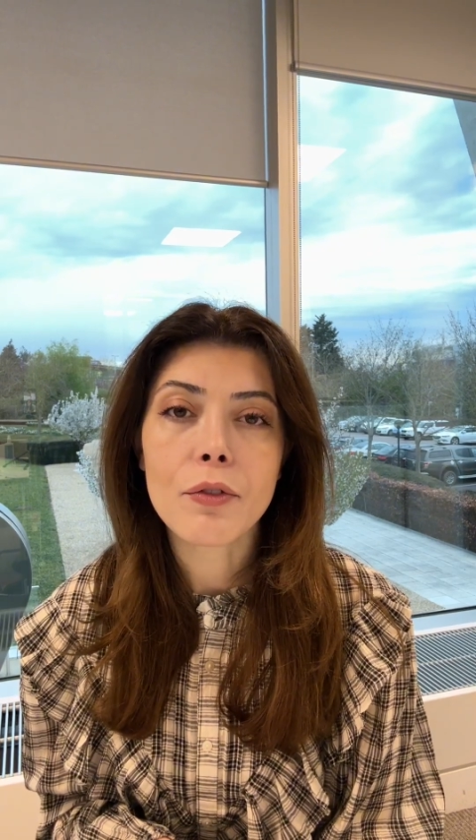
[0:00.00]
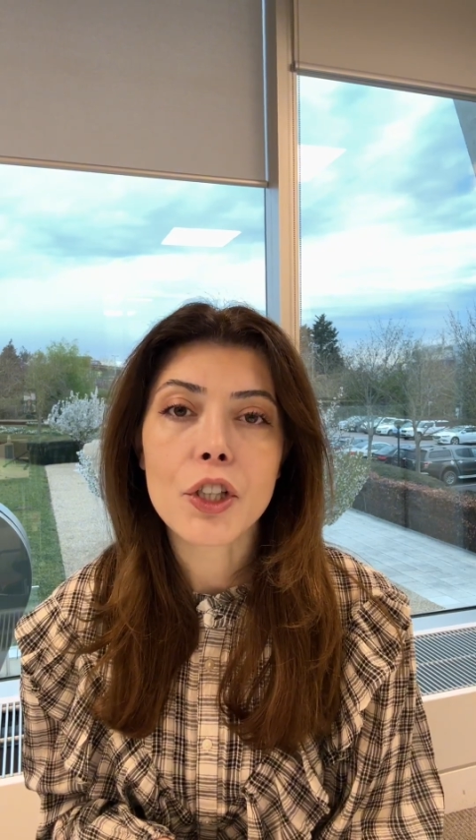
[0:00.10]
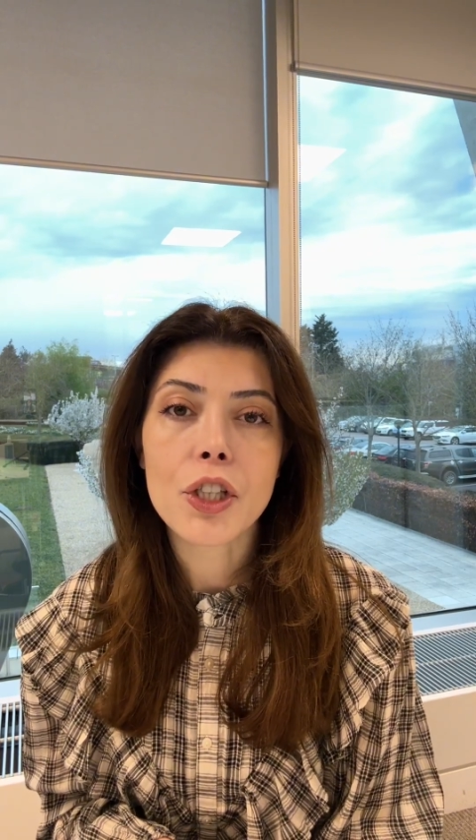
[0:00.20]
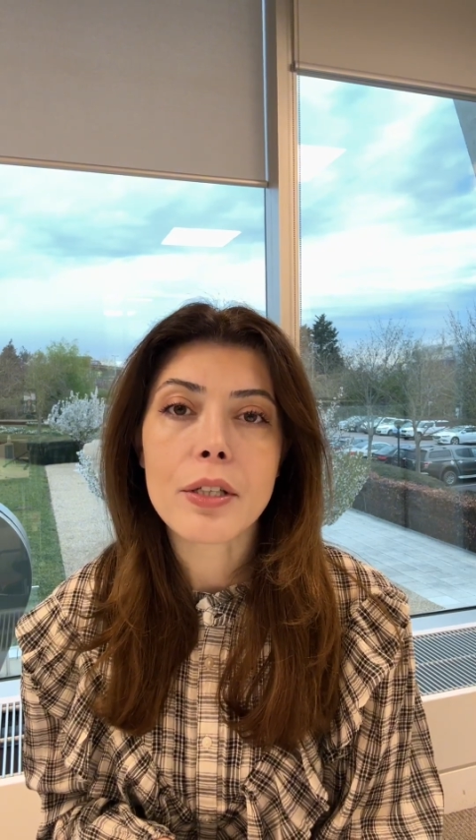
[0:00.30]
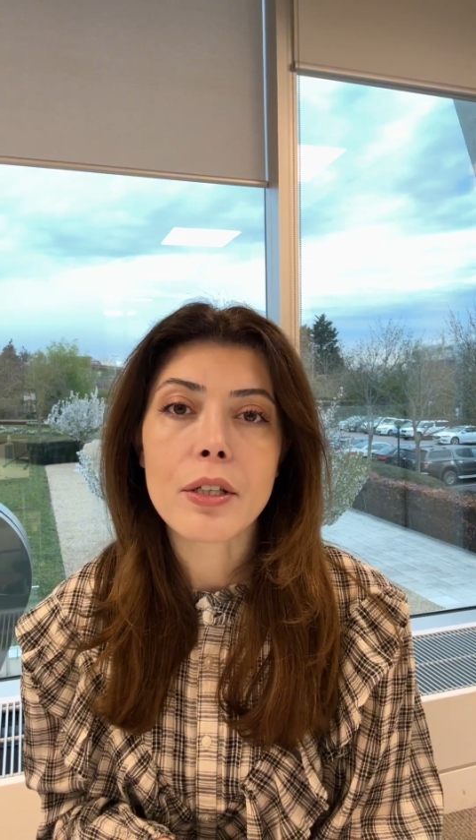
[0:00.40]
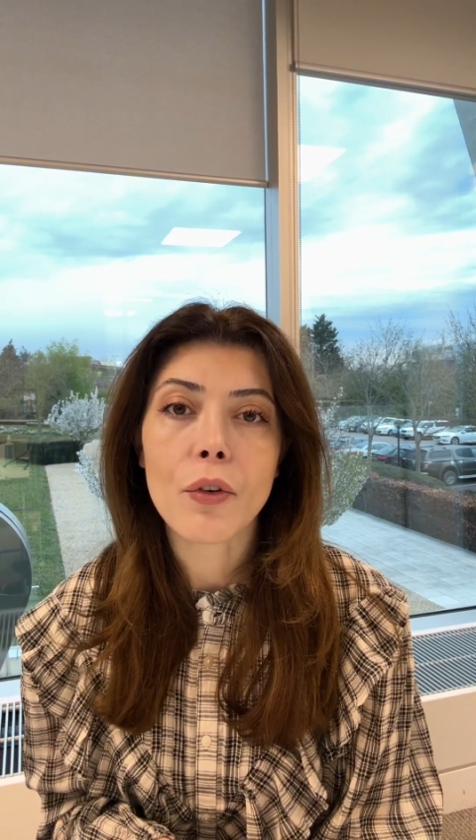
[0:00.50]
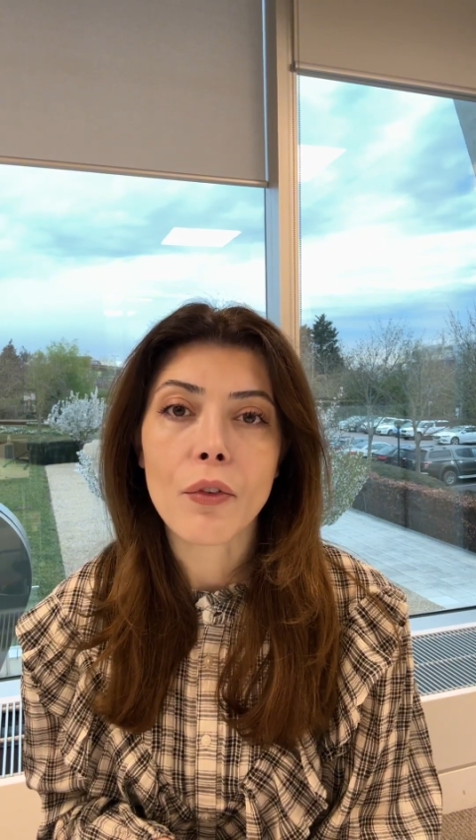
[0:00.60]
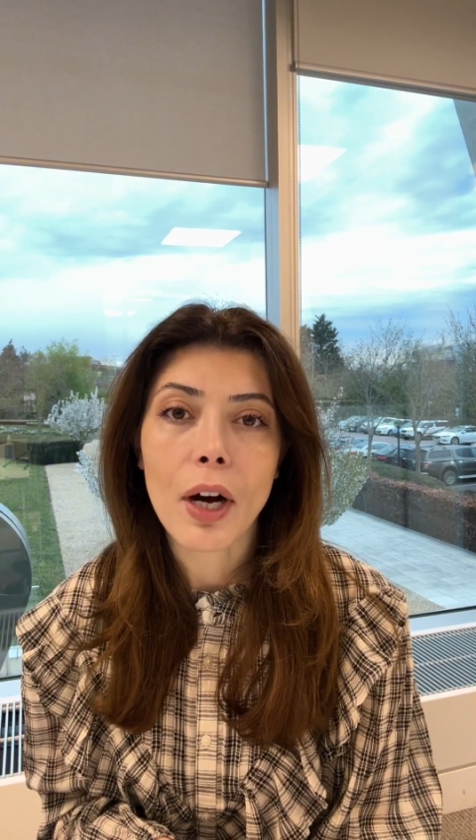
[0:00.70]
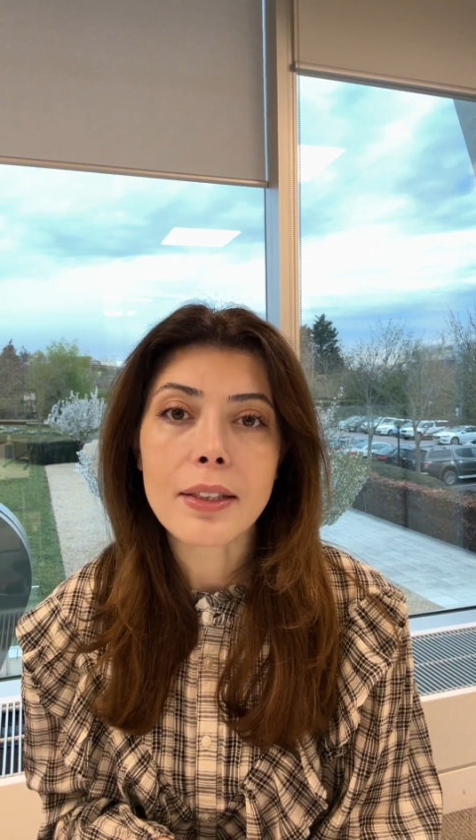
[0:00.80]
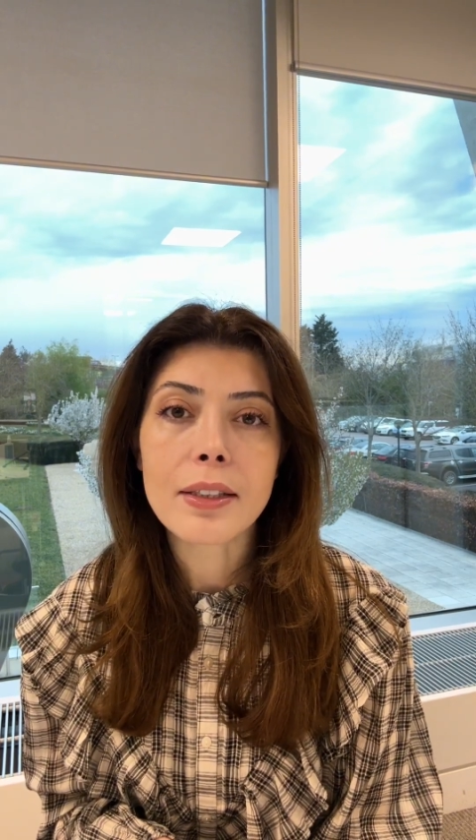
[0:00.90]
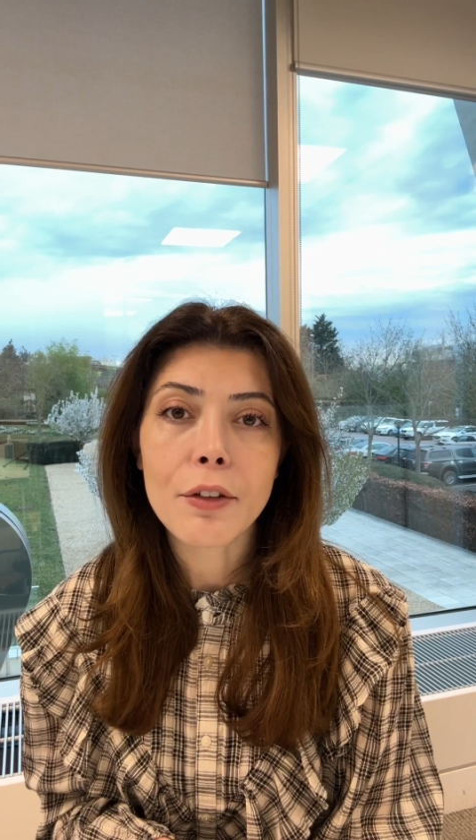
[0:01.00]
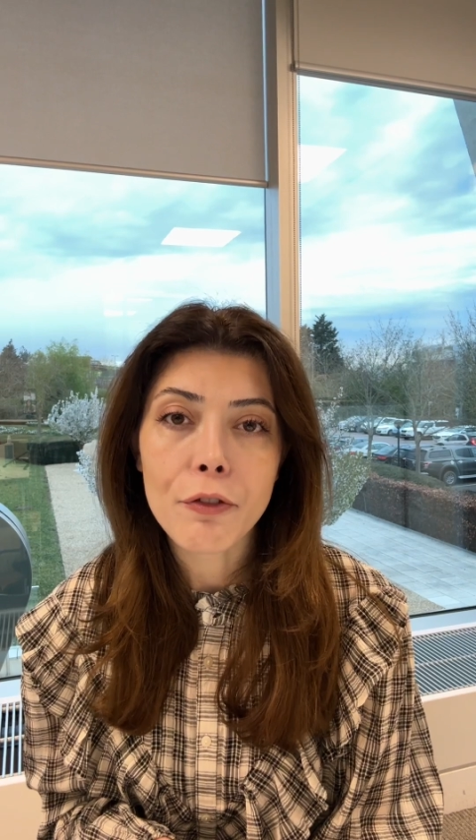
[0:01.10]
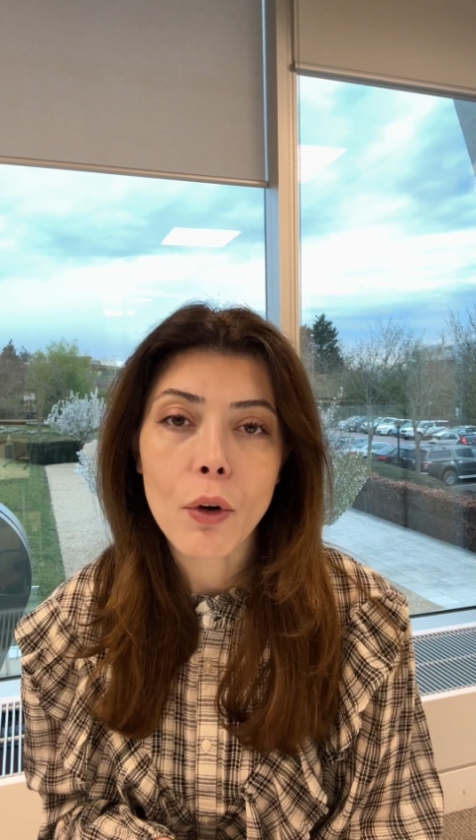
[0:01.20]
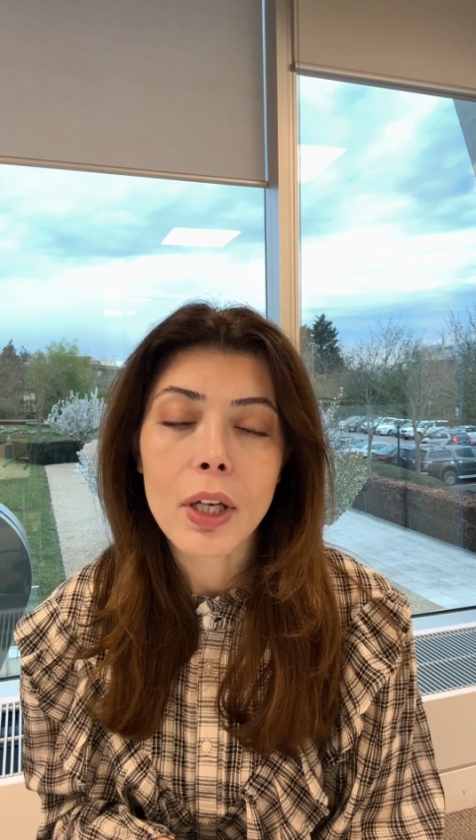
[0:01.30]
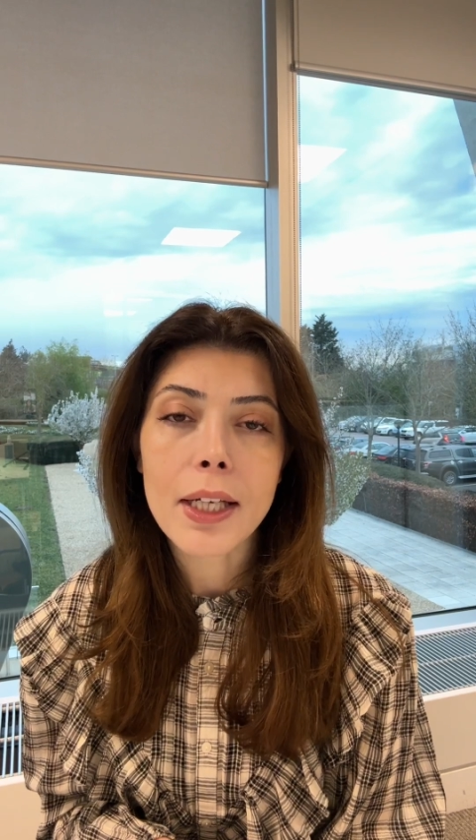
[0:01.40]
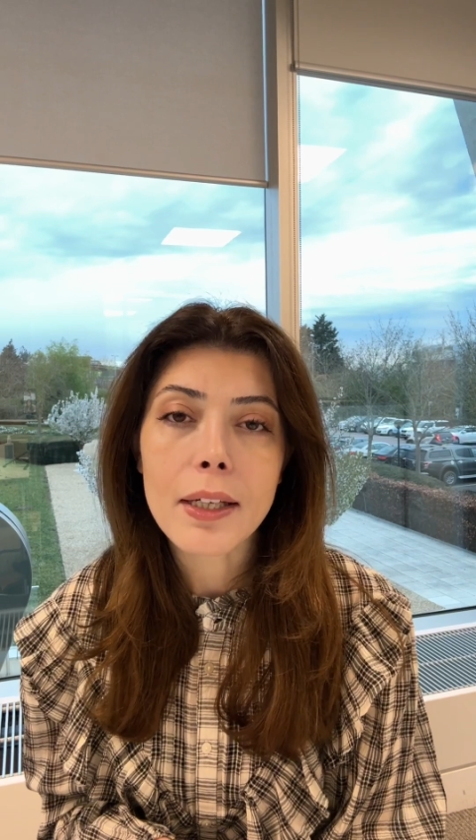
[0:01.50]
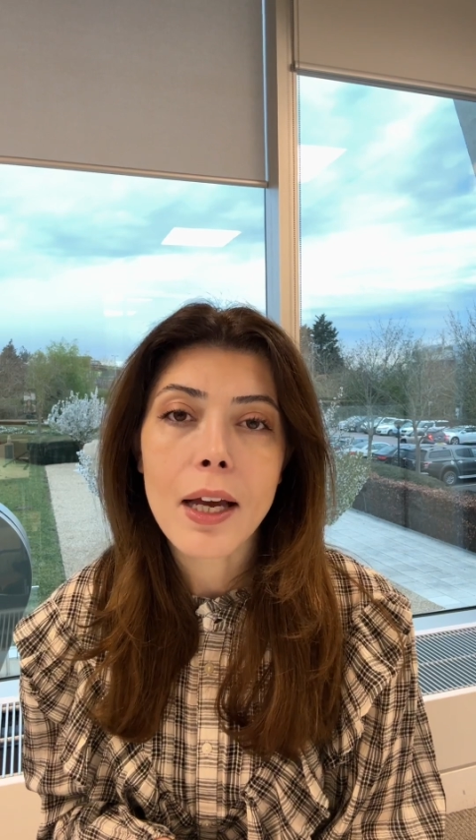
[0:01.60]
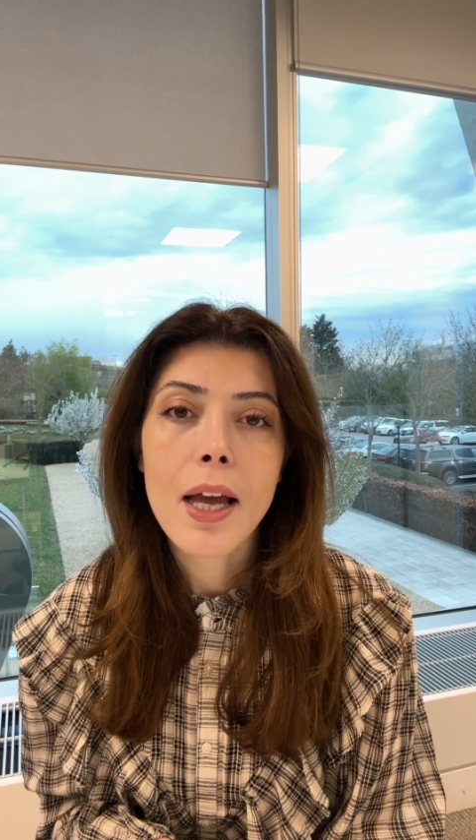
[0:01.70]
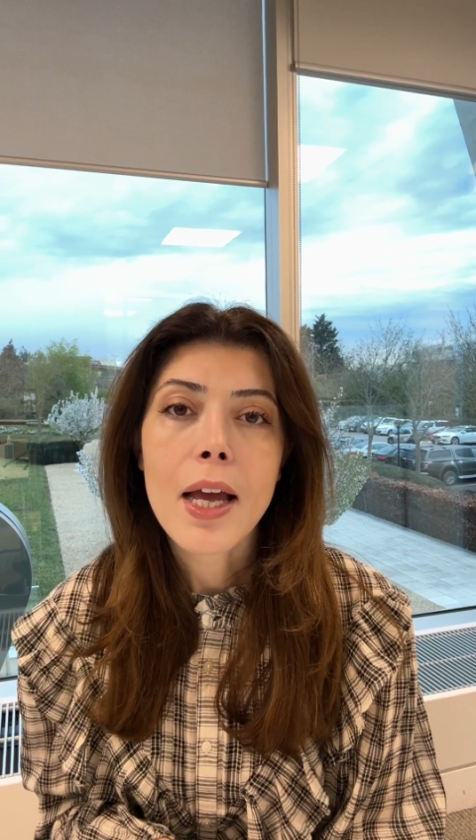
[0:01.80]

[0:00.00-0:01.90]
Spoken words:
which is quadrifolic,